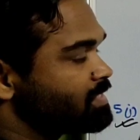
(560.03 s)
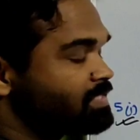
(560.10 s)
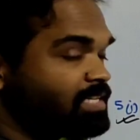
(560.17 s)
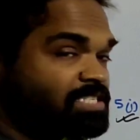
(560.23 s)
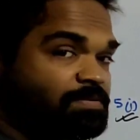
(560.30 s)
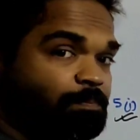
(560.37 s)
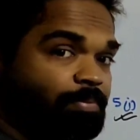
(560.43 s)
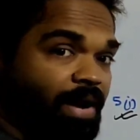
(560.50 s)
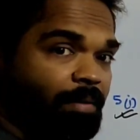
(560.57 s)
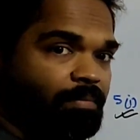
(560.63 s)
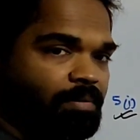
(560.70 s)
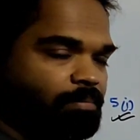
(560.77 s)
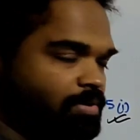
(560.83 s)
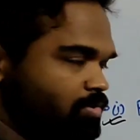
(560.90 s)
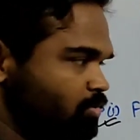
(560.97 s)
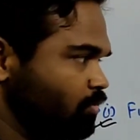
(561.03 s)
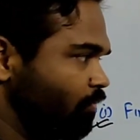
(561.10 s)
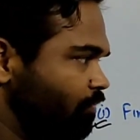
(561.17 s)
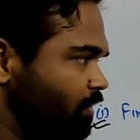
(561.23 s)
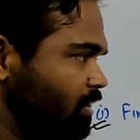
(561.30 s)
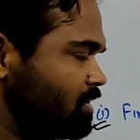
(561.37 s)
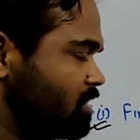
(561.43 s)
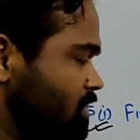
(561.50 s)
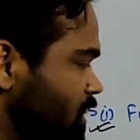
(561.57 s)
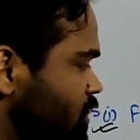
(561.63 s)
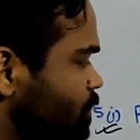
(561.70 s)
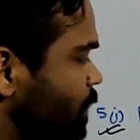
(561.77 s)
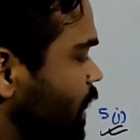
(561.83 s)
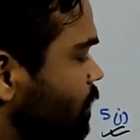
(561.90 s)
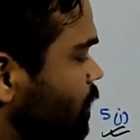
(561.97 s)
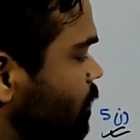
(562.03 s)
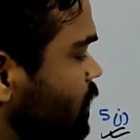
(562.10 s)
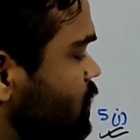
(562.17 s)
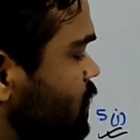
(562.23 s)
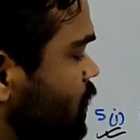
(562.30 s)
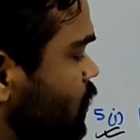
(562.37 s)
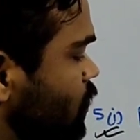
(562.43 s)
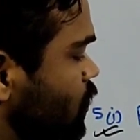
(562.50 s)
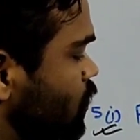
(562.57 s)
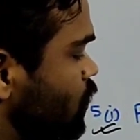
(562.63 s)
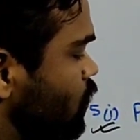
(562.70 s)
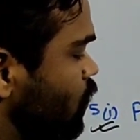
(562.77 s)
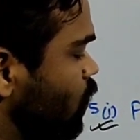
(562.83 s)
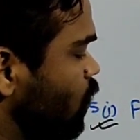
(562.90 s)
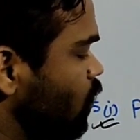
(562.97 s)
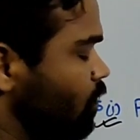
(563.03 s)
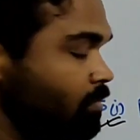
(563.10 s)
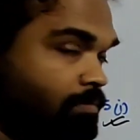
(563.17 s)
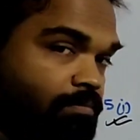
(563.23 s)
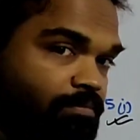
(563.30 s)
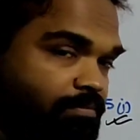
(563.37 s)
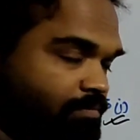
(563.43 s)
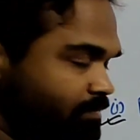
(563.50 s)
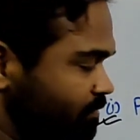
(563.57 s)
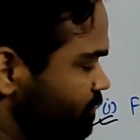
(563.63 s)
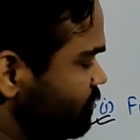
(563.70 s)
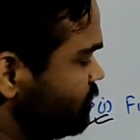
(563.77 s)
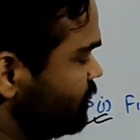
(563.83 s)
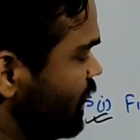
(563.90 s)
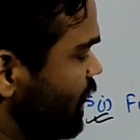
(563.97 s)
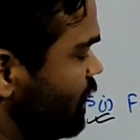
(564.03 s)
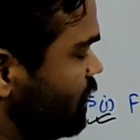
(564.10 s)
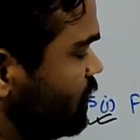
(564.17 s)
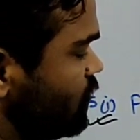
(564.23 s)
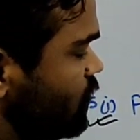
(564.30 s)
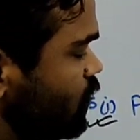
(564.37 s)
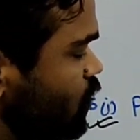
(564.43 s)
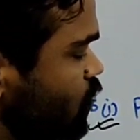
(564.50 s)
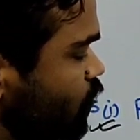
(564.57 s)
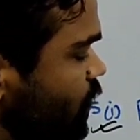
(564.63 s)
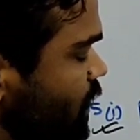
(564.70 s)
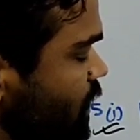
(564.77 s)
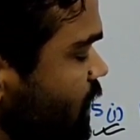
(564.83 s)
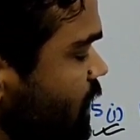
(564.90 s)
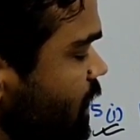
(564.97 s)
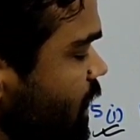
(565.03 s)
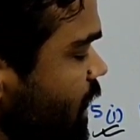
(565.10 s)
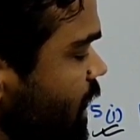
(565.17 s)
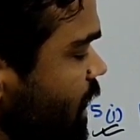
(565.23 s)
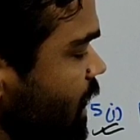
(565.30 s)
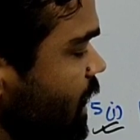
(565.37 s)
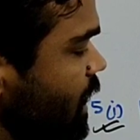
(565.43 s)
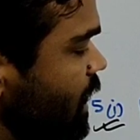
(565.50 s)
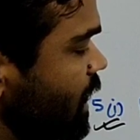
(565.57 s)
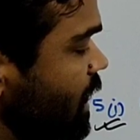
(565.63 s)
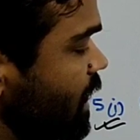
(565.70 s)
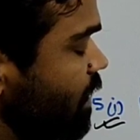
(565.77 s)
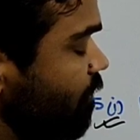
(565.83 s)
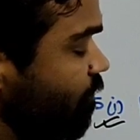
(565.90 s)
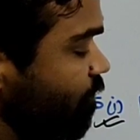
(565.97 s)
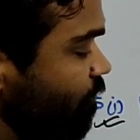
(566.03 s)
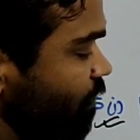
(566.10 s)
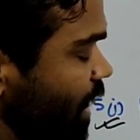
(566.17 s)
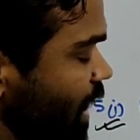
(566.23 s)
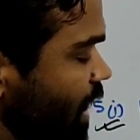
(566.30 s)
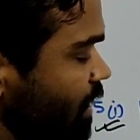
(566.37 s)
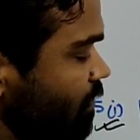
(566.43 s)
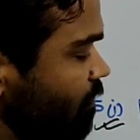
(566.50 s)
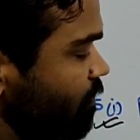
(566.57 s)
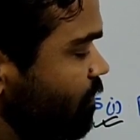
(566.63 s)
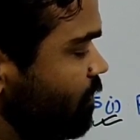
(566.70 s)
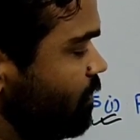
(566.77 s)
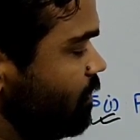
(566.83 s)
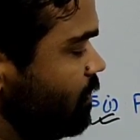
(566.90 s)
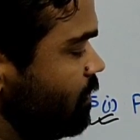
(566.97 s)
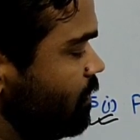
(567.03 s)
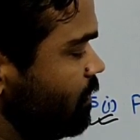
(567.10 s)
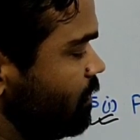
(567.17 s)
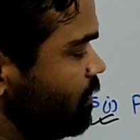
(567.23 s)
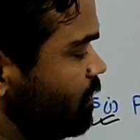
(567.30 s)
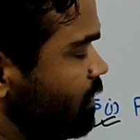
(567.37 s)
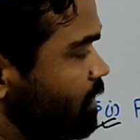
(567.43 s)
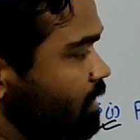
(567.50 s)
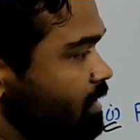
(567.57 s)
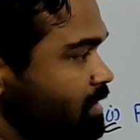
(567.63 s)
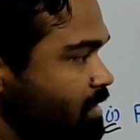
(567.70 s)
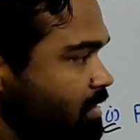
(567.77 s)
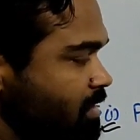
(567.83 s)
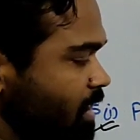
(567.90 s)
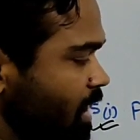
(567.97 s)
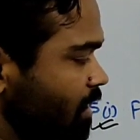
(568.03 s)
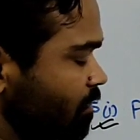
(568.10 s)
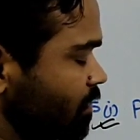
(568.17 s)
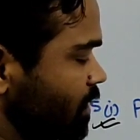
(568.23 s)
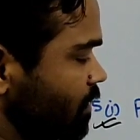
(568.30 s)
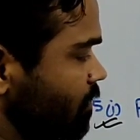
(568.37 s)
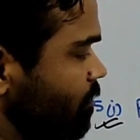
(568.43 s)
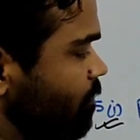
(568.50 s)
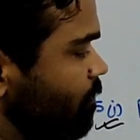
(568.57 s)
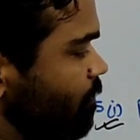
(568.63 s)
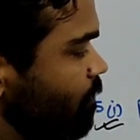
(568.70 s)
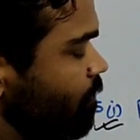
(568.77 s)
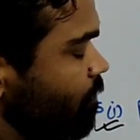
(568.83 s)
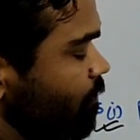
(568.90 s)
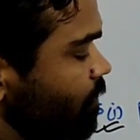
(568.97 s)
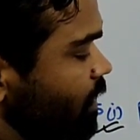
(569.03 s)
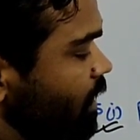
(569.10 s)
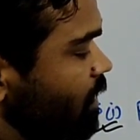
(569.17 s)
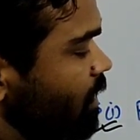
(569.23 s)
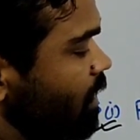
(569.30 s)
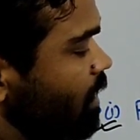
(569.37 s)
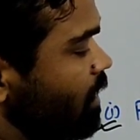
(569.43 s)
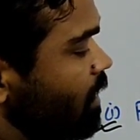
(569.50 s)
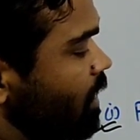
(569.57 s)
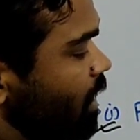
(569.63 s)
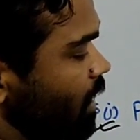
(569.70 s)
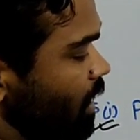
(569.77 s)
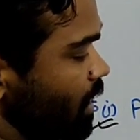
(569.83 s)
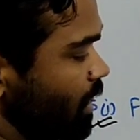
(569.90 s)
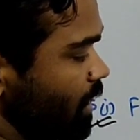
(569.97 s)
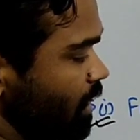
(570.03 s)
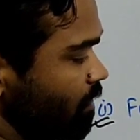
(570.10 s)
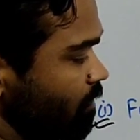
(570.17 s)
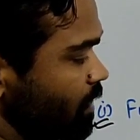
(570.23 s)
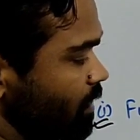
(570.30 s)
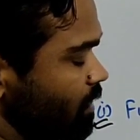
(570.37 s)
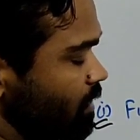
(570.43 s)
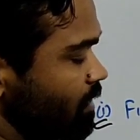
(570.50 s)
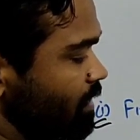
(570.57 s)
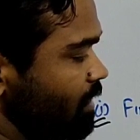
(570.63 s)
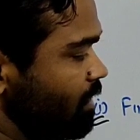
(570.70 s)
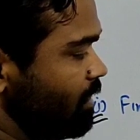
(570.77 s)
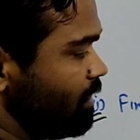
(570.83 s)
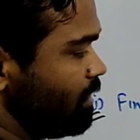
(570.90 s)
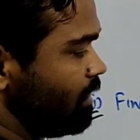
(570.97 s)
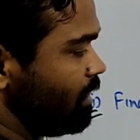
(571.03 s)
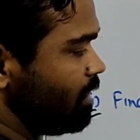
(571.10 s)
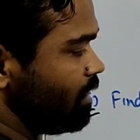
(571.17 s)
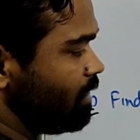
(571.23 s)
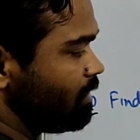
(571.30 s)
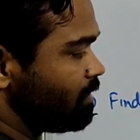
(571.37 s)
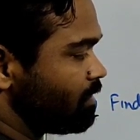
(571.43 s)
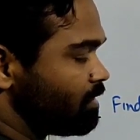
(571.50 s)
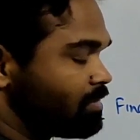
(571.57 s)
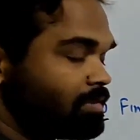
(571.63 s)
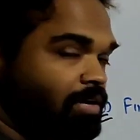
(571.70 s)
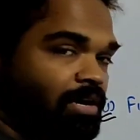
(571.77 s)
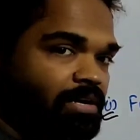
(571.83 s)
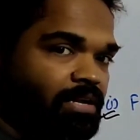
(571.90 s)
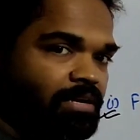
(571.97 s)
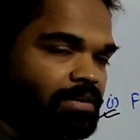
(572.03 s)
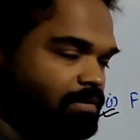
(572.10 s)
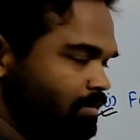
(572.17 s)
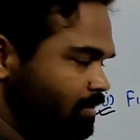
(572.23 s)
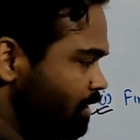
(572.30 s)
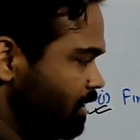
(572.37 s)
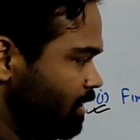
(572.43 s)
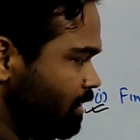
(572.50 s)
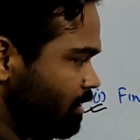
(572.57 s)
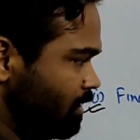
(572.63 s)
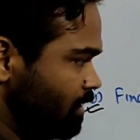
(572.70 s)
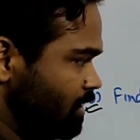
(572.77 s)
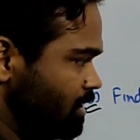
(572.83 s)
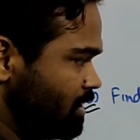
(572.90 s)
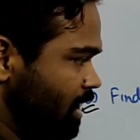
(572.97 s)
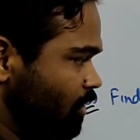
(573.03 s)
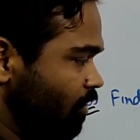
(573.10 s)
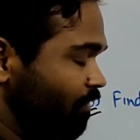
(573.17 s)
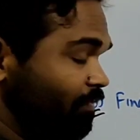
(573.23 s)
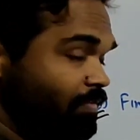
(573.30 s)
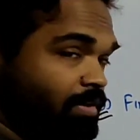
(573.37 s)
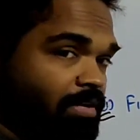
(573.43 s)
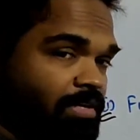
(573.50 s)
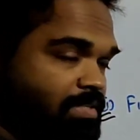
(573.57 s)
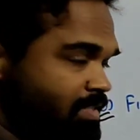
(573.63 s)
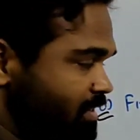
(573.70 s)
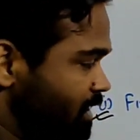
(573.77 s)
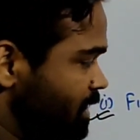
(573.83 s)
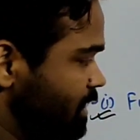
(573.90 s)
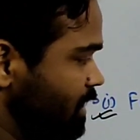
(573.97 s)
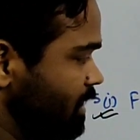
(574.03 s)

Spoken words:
6 prime numbers. So first 6 prime numbers are 2, 3, 5, 7, then 11, then 13. These are your first